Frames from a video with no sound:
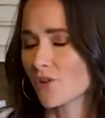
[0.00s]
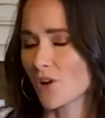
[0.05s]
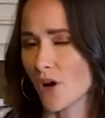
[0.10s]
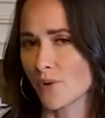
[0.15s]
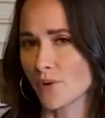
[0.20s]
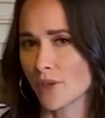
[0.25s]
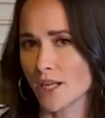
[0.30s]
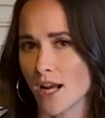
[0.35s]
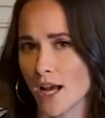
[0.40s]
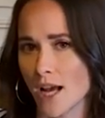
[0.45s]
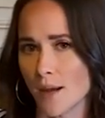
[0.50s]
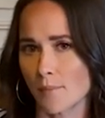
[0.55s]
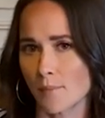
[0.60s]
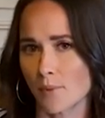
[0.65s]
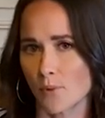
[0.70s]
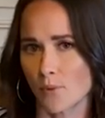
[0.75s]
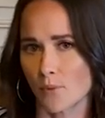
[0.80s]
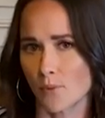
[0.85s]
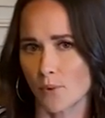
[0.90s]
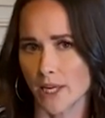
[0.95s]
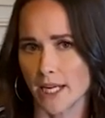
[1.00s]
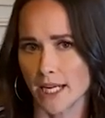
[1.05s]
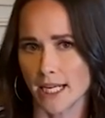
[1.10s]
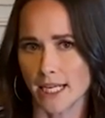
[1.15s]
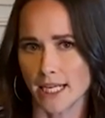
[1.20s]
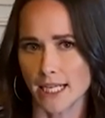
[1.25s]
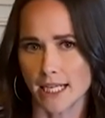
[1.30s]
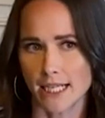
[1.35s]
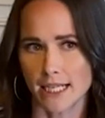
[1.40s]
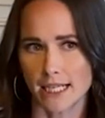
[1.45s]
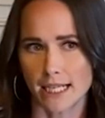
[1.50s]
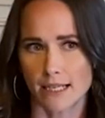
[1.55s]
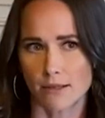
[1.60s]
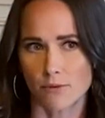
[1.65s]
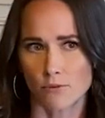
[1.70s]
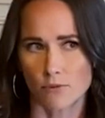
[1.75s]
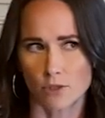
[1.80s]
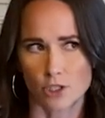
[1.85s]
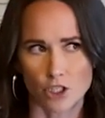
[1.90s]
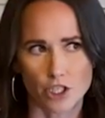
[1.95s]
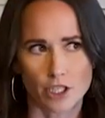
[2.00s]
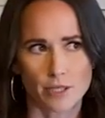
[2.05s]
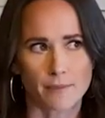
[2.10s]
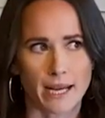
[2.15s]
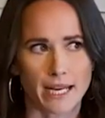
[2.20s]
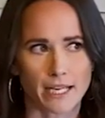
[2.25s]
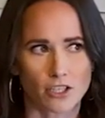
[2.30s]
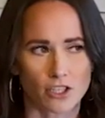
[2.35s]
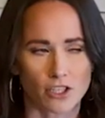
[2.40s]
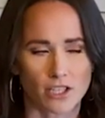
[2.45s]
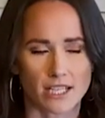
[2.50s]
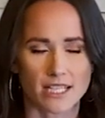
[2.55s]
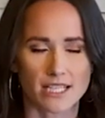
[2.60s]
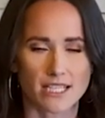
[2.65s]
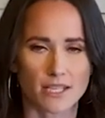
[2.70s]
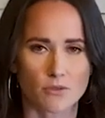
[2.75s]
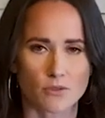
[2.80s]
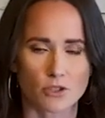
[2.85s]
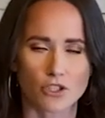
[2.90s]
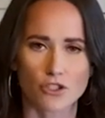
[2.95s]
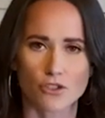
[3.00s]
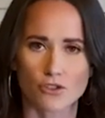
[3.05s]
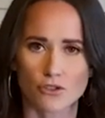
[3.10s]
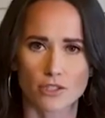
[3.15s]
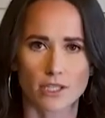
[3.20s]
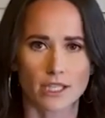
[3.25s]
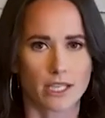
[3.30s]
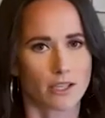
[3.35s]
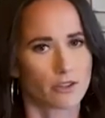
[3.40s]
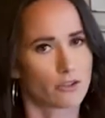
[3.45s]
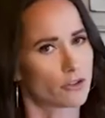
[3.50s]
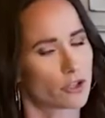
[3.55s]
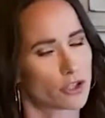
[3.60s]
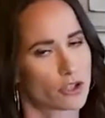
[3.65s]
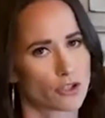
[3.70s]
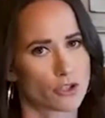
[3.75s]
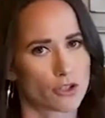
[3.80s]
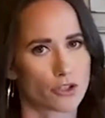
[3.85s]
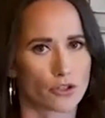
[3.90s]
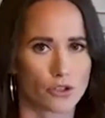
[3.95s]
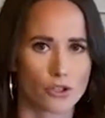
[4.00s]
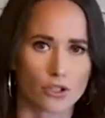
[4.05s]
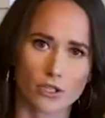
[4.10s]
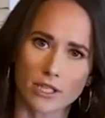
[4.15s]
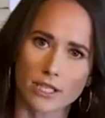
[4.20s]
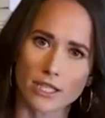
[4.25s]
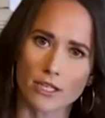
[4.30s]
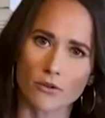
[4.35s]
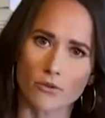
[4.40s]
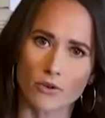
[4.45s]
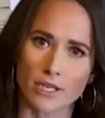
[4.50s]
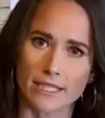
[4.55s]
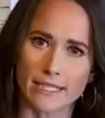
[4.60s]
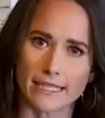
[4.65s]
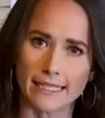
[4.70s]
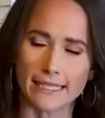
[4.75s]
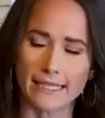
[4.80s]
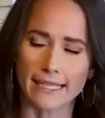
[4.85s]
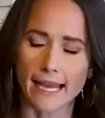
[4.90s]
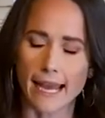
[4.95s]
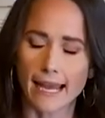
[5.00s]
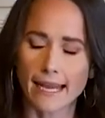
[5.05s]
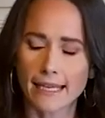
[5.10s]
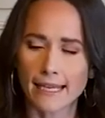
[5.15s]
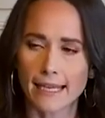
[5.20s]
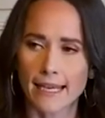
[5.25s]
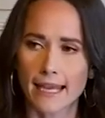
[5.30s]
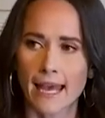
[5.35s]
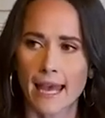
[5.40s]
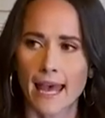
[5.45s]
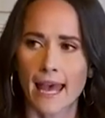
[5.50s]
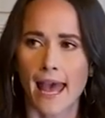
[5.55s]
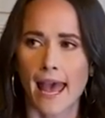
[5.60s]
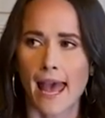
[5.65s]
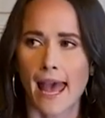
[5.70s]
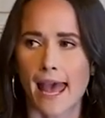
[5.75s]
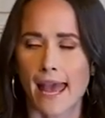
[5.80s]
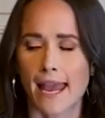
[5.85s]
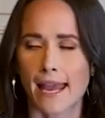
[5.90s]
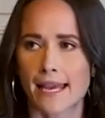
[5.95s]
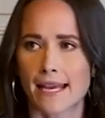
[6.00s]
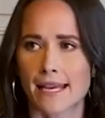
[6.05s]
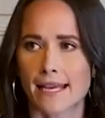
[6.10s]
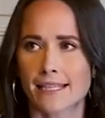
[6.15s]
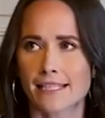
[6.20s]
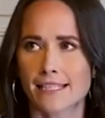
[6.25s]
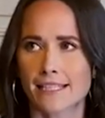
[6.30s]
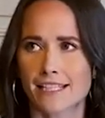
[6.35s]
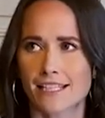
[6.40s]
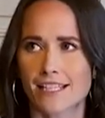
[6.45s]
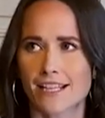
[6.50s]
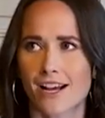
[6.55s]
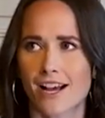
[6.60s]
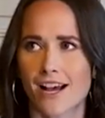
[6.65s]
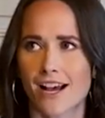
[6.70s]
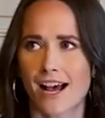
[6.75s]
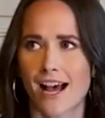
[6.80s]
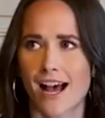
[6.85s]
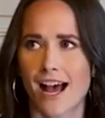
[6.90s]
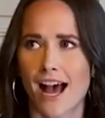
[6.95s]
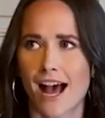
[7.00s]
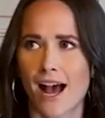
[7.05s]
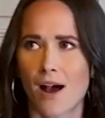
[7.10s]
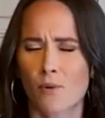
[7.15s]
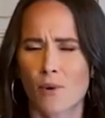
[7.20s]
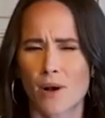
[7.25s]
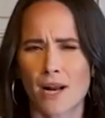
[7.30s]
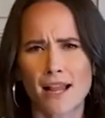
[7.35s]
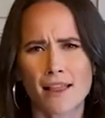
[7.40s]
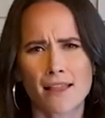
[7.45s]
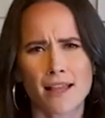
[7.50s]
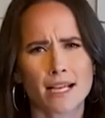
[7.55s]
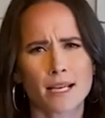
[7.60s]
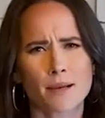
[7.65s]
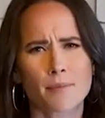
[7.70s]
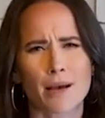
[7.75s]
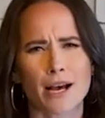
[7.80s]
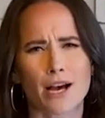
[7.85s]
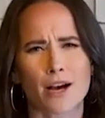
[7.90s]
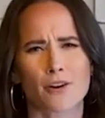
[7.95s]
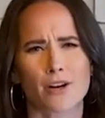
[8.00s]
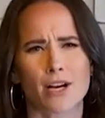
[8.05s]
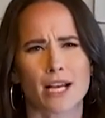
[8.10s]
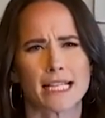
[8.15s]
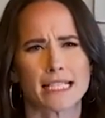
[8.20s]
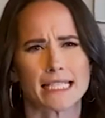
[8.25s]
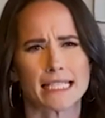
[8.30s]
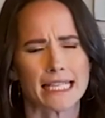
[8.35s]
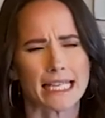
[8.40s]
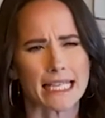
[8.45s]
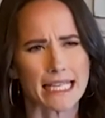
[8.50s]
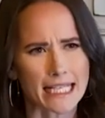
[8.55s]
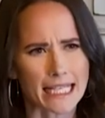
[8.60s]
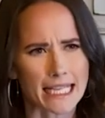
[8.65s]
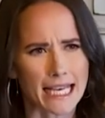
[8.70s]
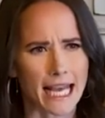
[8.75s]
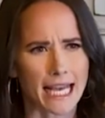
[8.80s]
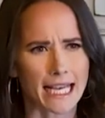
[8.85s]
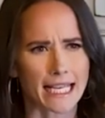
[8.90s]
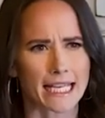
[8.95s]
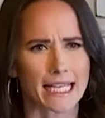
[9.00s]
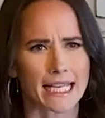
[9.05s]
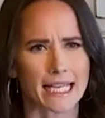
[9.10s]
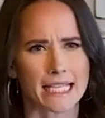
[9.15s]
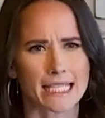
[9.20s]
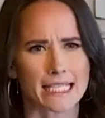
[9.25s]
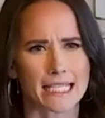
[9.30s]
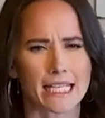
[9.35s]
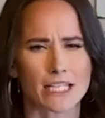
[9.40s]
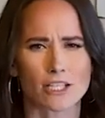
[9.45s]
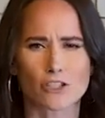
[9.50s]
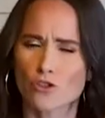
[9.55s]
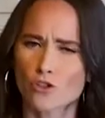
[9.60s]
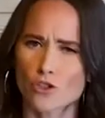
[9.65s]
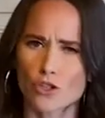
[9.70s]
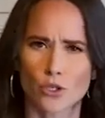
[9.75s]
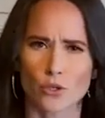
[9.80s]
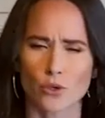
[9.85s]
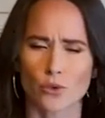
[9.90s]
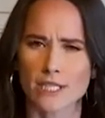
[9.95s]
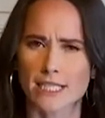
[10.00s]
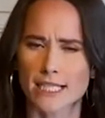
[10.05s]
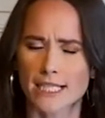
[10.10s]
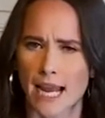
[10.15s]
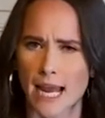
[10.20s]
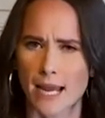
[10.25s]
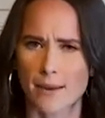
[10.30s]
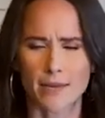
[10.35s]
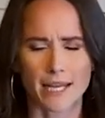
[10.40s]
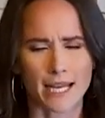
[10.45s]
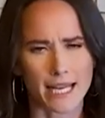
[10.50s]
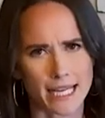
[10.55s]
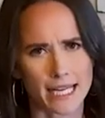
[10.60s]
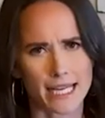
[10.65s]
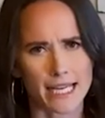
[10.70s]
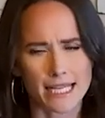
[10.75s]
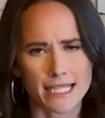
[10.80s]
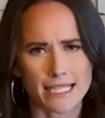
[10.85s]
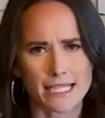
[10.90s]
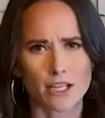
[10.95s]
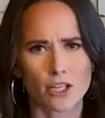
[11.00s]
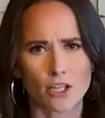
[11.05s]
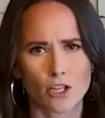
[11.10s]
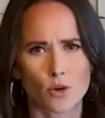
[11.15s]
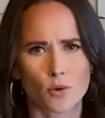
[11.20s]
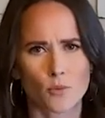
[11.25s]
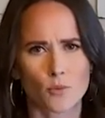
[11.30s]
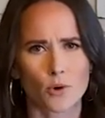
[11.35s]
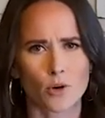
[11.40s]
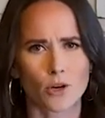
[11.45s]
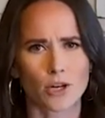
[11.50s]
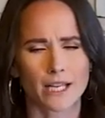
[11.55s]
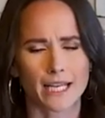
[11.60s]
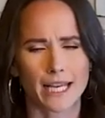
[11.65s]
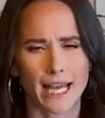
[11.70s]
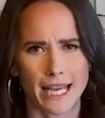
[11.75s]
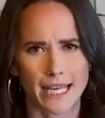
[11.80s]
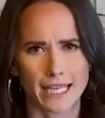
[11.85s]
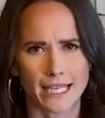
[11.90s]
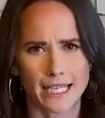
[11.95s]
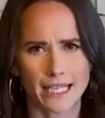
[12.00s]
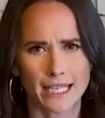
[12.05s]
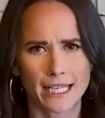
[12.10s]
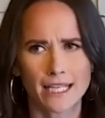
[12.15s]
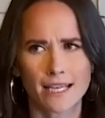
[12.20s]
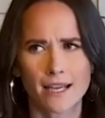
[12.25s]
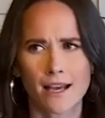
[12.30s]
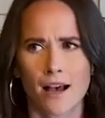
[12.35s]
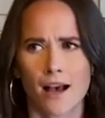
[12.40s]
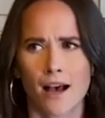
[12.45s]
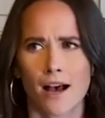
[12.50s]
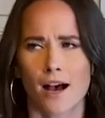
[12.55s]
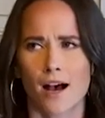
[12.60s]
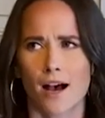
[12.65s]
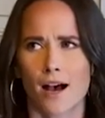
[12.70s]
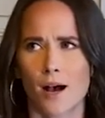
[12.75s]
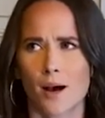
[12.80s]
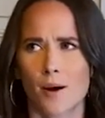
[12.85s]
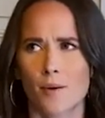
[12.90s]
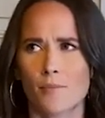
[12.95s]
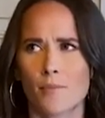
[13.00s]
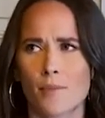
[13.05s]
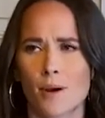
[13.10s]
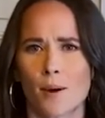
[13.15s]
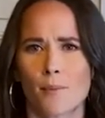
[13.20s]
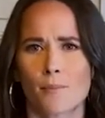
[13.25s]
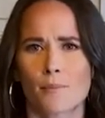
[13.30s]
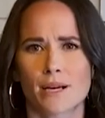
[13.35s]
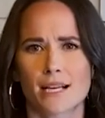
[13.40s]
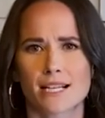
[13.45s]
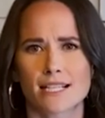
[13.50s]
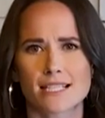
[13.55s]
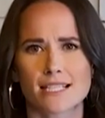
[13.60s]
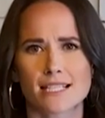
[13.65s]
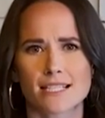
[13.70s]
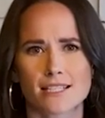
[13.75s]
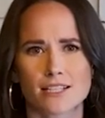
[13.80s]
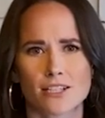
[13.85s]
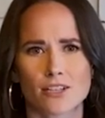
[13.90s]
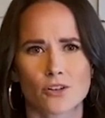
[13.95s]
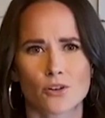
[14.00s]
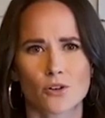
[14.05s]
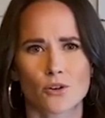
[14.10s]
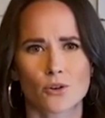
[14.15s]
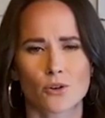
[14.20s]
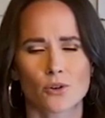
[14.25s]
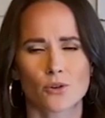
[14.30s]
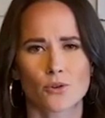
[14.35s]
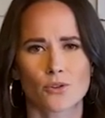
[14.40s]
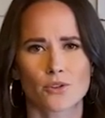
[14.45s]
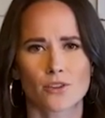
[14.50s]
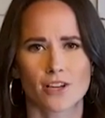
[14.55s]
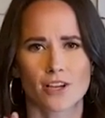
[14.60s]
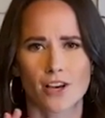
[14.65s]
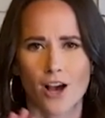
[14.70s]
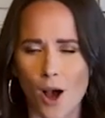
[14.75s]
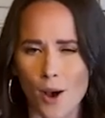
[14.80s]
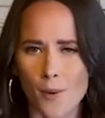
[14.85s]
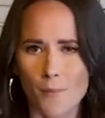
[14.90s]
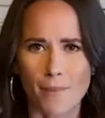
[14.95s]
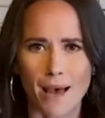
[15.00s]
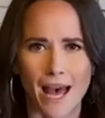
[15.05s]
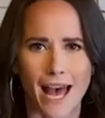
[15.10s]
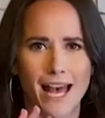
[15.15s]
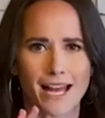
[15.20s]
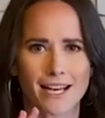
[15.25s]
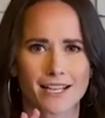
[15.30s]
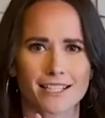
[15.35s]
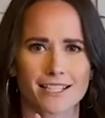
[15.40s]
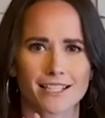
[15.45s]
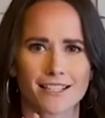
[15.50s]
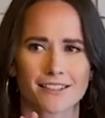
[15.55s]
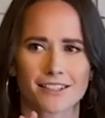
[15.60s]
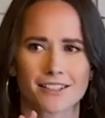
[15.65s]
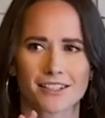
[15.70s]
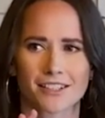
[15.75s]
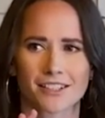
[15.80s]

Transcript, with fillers: Growing up, we, when she made cookies, it was usually either a sugar cookie or a tea cake. And what I like about a tea cake is it's true to its name. It, it is a little more cakey, um, but still the compact,